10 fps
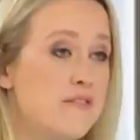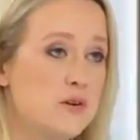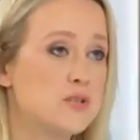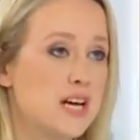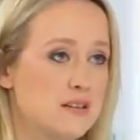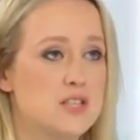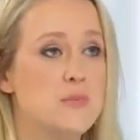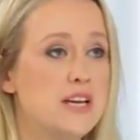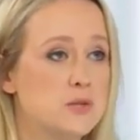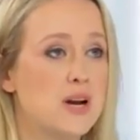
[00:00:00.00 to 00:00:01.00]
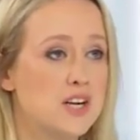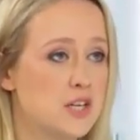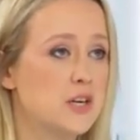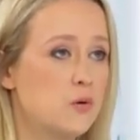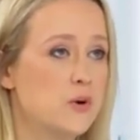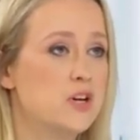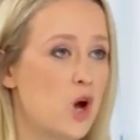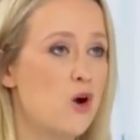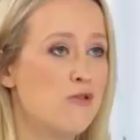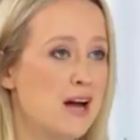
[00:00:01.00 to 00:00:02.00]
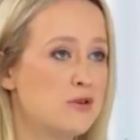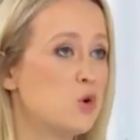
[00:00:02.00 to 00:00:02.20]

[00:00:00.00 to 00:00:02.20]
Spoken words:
it feels that to me as well, actually, you know, when you go around